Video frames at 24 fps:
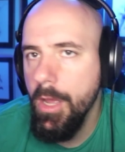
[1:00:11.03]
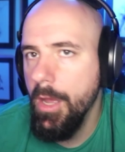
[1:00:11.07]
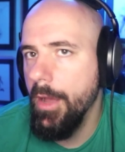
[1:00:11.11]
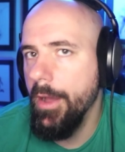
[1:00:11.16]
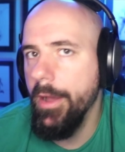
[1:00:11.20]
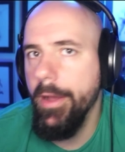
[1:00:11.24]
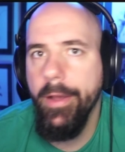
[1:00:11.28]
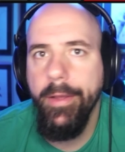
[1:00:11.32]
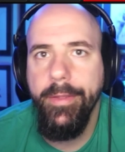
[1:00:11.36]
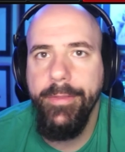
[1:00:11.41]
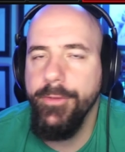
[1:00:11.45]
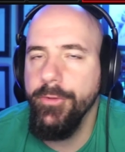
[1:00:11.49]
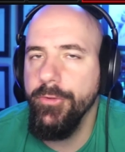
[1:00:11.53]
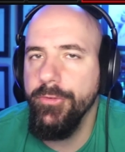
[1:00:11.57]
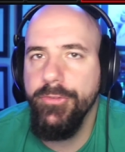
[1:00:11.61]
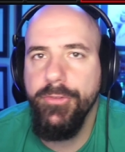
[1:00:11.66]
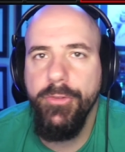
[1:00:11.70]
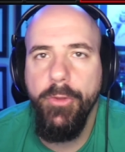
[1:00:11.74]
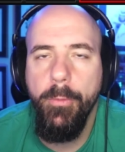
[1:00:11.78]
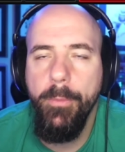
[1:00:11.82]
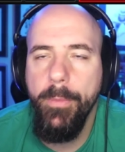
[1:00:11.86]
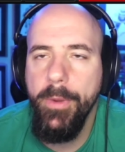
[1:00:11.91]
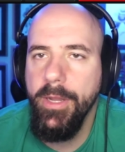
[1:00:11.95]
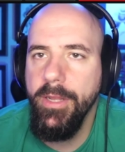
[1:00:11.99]
Uh, there's
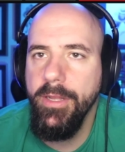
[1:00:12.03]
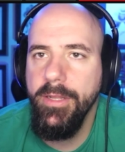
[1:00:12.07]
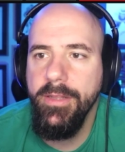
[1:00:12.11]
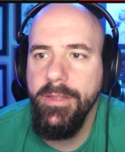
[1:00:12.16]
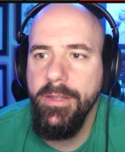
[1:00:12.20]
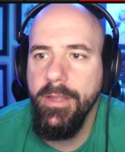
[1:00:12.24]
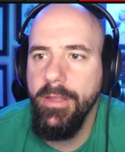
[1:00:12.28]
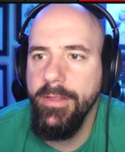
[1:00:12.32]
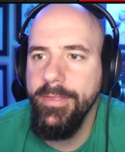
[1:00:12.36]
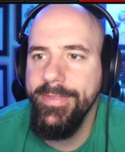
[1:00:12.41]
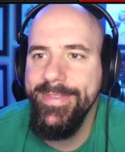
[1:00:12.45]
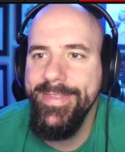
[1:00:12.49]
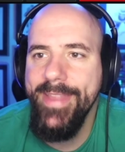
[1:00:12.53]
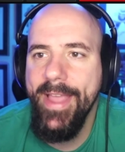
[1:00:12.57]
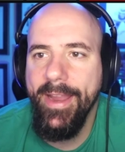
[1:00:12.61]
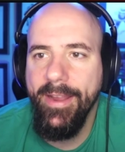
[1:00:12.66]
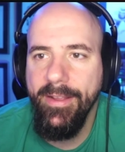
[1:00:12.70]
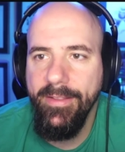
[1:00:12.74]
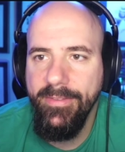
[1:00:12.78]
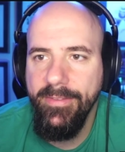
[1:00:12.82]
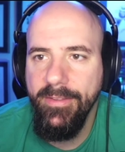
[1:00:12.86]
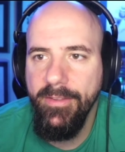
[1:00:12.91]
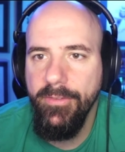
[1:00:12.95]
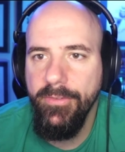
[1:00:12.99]
so many
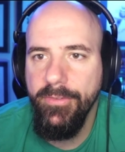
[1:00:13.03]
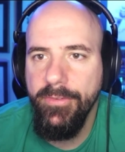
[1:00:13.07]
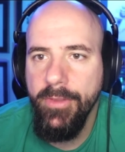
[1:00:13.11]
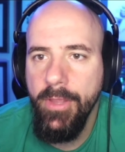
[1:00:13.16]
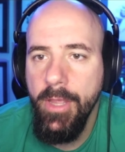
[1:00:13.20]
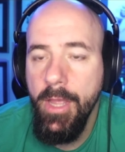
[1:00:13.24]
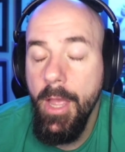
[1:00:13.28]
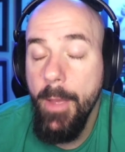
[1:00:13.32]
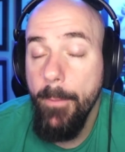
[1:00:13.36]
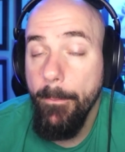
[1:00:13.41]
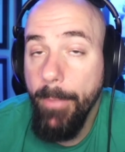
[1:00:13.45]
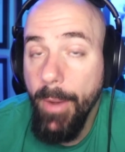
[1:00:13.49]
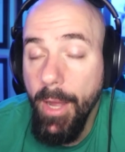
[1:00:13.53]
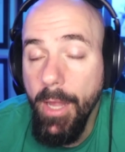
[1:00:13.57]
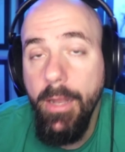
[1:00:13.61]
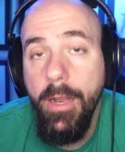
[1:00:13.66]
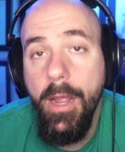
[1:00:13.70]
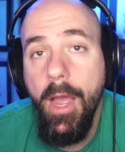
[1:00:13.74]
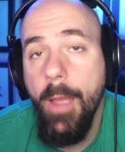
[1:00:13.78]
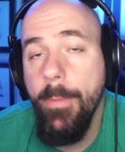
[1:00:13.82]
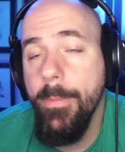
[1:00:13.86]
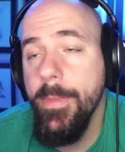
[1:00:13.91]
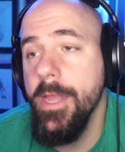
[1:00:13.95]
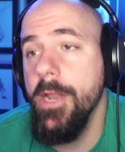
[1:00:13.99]
negatives. But
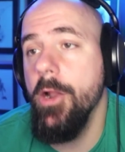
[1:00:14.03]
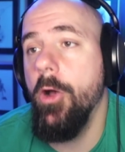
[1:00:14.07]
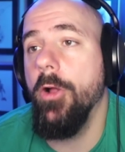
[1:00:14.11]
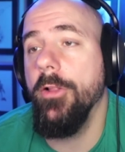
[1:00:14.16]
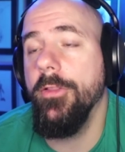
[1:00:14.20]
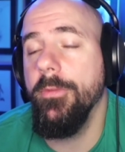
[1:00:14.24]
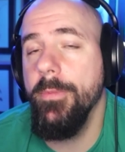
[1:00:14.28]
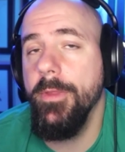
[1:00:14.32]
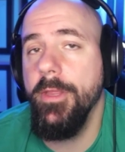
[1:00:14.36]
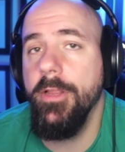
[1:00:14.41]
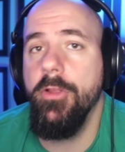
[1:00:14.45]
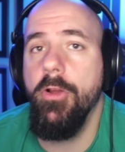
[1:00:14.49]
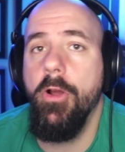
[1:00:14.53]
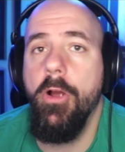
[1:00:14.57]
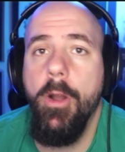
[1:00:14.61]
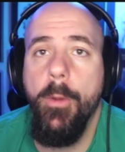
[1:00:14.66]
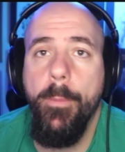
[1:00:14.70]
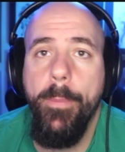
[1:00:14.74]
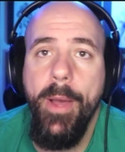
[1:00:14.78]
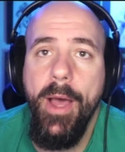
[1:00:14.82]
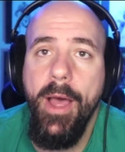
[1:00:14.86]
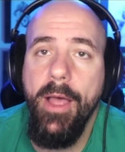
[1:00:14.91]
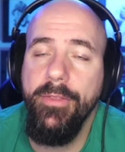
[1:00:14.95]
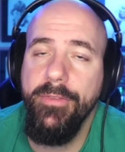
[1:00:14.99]
I mean, ultimately, there are
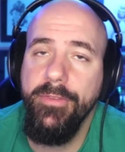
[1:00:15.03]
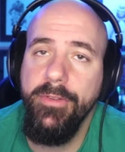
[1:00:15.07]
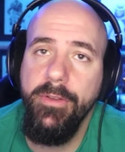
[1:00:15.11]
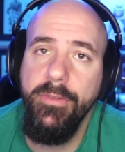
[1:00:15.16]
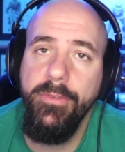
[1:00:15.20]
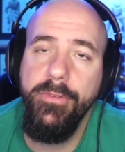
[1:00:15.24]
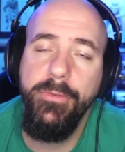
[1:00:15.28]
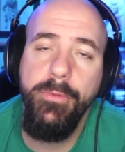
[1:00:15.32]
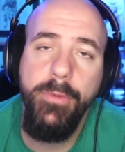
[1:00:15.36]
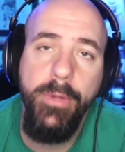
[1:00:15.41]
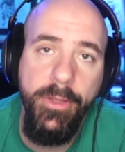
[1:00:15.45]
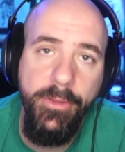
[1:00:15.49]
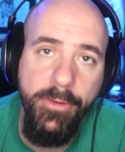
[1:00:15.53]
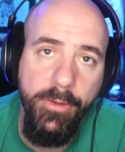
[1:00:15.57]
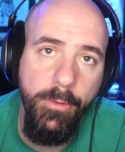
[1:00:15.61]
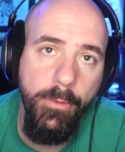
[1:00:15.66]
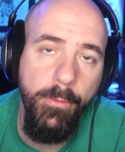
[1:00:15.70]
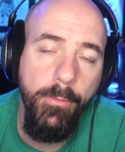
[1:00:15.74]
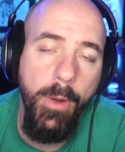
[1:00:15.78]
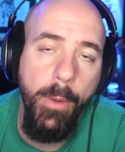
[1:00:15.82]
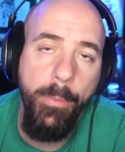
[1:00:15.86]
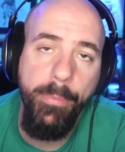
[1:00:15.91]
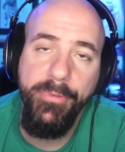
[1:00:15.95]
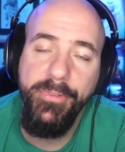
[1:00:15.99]
positives. You get to
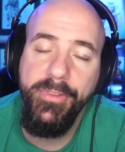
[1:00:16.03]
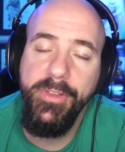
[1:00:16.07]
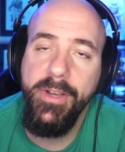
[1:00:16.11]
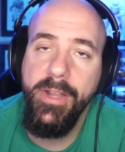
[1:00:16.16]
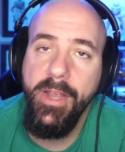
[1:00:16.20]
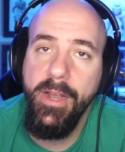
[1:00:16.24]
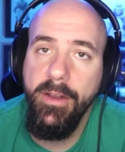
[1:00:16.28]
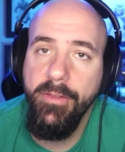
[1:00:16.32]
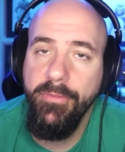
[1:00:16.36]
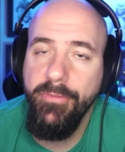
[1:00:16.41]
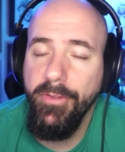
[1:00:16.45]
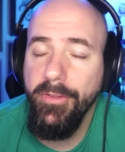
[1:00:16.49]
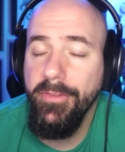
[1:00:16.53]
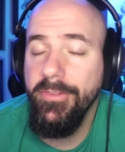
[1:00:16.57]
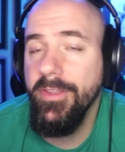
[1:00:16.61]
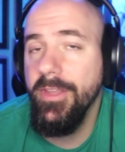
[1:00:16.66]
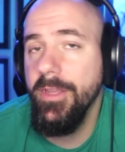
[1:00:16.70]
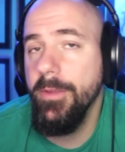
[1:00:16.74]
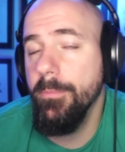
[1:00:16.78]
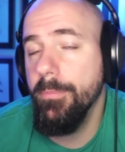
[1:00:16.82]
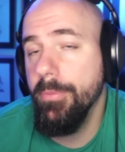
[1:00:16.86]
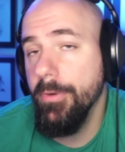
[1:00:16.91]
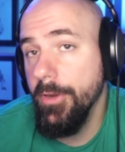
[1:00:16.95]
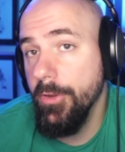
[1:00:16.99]
represent an NFL
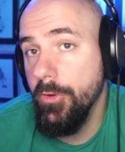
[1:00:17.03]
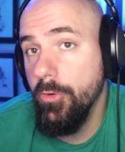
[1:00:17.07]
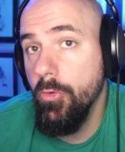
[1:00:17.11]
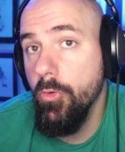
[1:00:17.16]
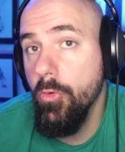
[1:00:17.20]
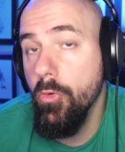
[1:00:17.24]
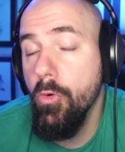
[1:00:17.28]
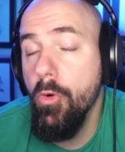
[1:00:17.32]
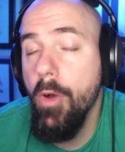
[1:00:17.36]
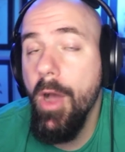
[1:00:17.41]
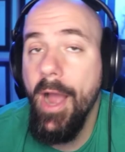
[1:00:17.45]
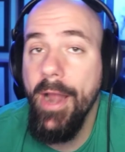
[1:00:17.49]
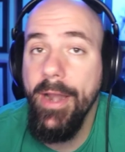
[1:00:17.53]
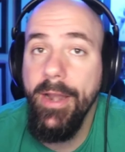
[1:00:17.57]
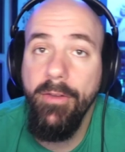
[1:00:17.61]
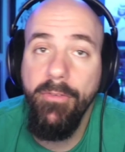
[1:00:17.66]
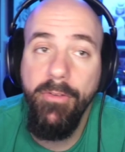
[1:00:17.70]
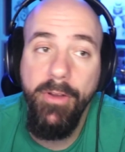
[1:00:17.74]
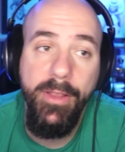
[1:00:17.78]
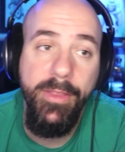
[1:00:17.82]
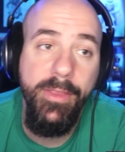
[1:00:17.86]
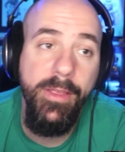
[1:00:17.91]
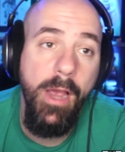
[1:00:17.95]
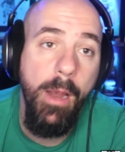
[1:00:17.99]
team. Pretty cool. I
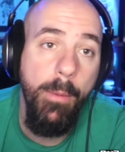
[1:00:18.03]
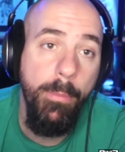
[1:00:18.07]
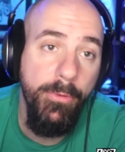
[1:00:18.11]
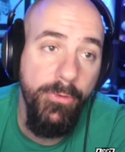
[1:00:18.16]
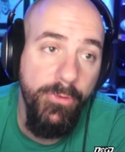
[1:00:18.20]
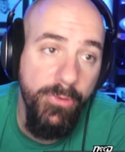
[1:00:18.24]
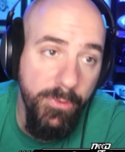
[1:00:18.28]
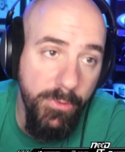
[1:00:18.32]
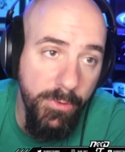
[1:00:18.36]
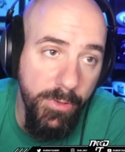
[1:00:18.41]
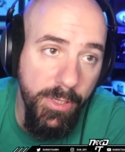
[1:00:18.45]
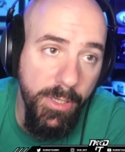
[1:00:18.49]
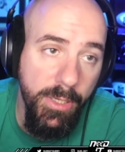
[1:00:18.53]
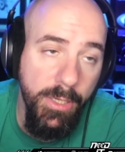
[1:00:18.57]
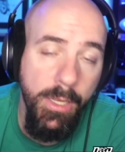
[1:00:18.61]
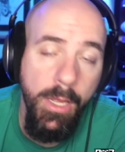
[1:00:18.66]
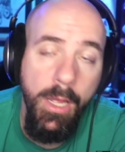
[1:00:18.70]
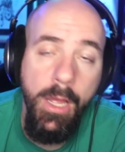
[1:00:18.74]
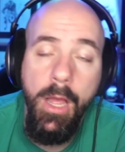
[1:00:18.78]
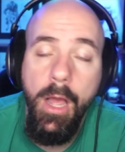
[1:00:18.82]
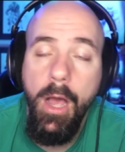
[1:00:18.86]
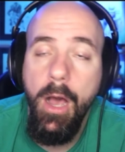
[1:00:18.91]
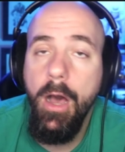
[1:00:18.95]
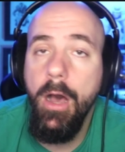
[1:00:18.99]
never had the opportunity.
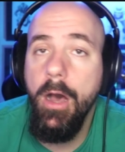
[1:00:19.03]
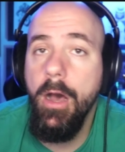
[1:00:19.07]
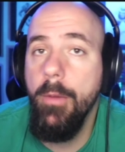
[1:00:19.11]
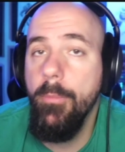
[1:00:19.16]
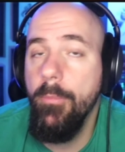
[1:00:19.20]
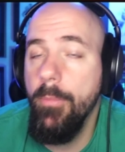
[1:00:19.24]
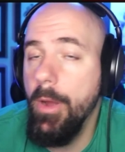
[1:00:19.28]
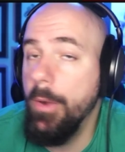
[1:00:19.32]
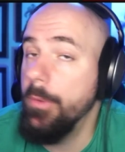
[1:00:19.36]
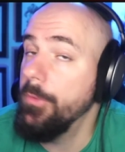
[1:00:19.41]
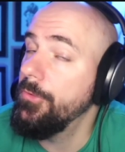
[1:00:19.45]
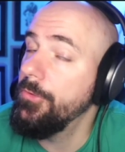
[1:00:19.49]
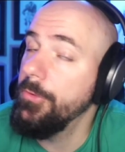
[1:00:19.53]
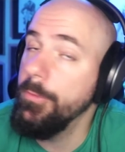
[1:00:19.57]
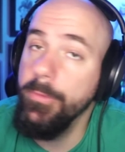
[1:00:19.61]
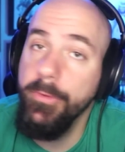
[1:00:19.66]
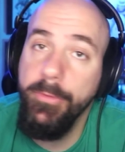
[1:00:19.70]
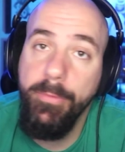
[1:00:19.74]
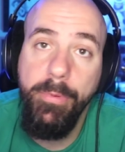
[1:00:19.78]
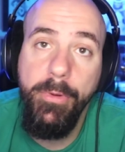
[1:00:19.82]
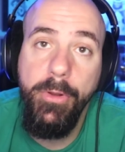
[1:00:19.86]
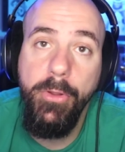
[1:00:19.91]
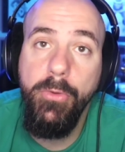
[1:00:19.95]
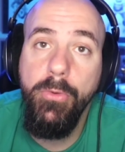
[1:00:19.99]
Um, I would assume
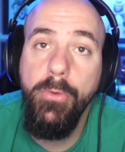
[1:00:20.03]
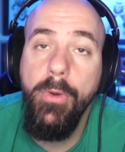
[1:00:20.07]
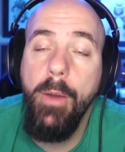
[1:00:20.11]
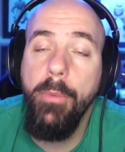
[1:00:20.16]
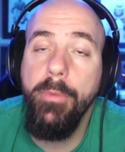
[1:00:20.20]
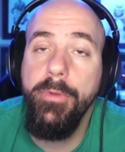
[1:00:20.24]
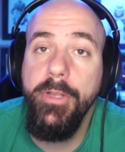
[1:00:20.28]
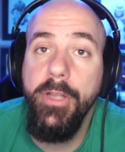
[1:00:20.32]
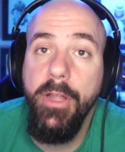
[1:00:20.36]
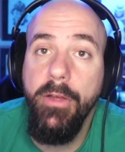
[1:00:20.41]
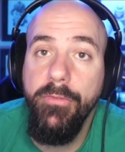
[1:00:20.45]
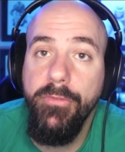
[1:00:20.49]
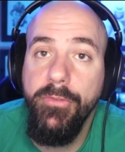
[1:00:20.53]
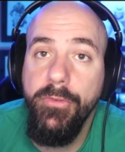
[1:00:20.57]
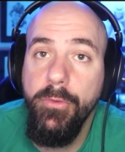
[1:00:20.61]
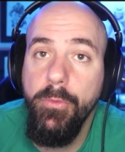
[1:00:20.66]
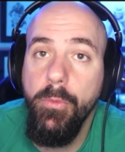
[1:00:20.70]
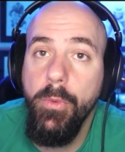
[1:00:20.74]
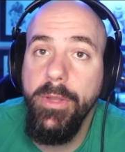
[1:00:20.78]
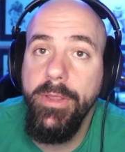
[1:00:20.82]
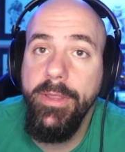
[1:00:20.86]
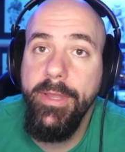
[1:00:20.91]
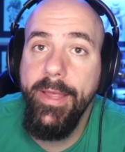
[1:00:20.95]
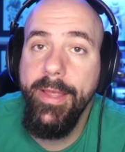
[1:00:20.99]
it's pretty cool. I would love to
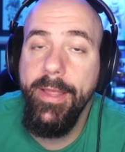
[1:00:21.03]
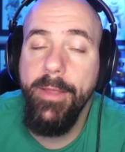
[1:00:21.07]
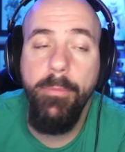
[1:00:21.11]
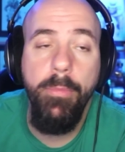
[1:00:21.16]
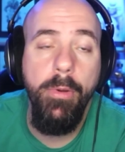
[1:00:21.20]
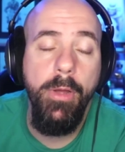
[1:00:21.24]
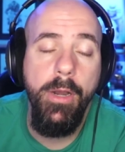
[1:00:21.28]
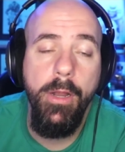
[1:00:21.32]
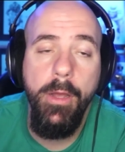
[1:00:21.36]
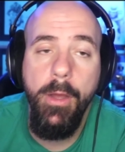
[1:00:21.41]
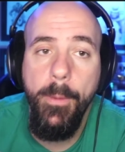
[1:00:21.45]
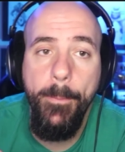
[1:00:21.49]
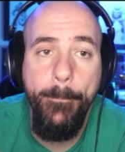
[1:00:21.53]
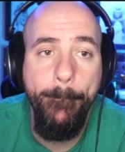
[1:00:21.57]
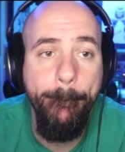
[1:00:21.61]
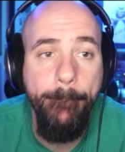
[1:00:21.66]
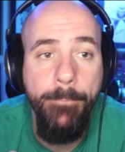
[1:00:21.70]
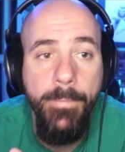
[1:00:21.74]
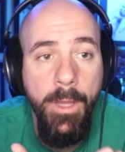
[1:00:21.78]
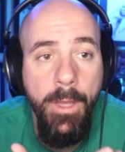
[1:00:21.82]
one day, but um,